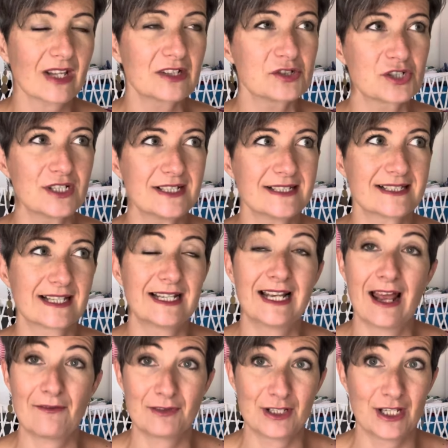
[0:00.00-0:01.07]
She's
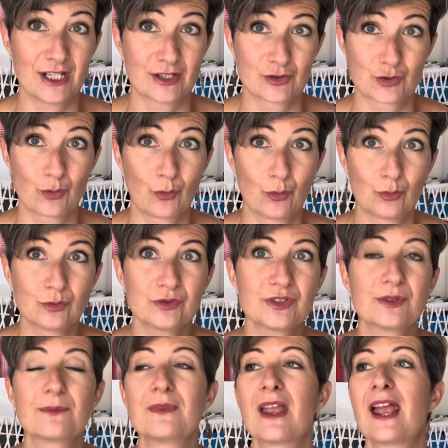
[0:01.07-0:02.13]
11 years old
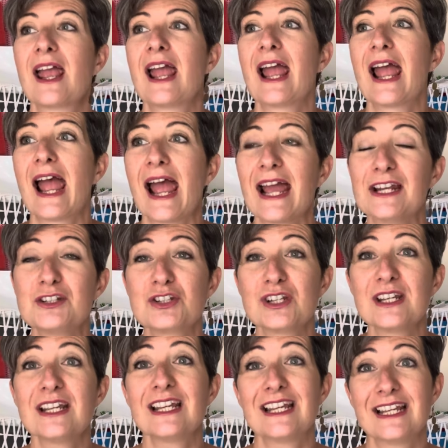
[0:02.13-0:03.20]
and
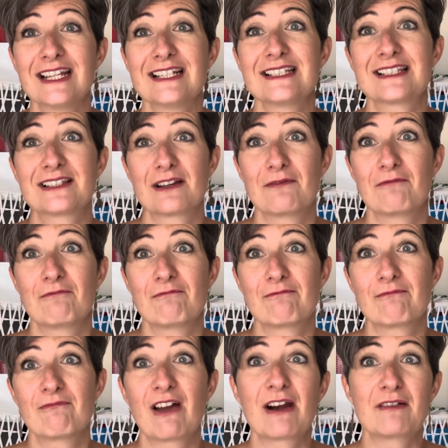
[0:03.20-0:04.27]
she is
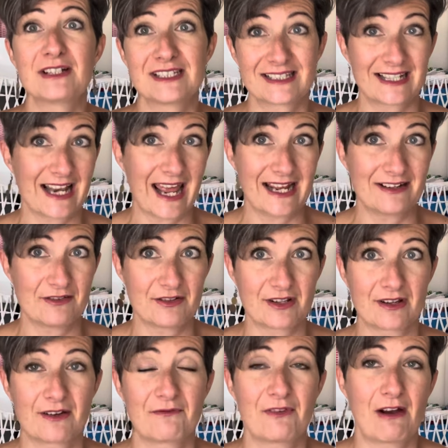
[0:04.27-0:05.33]
very
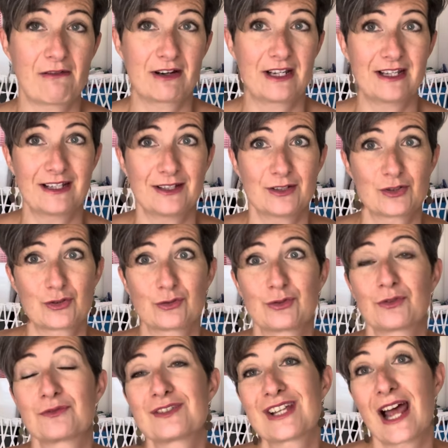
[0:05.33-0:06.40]
slender, very sort
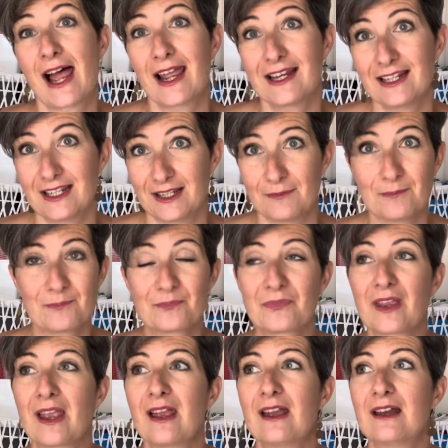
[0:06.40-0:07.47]
of tiny.
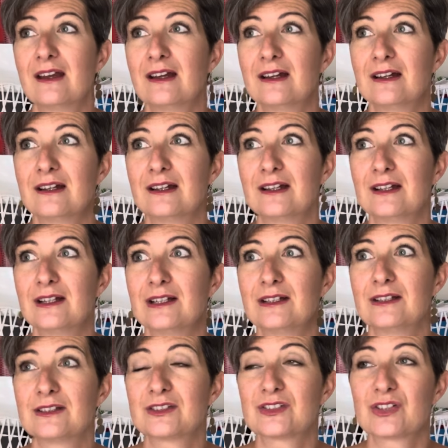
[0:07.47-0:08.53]

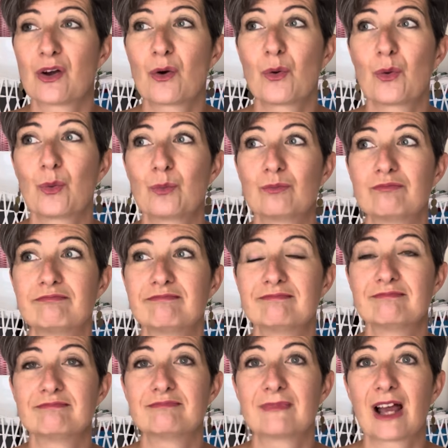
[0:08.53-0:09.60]
Uh, so
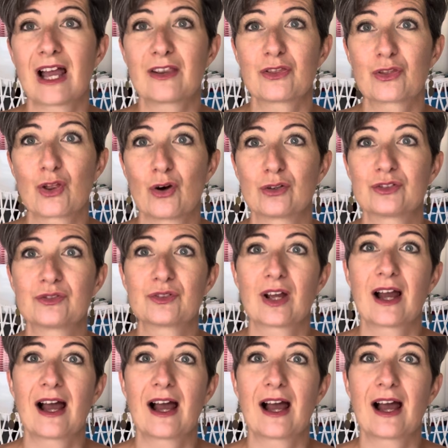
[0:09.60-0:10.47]
I thought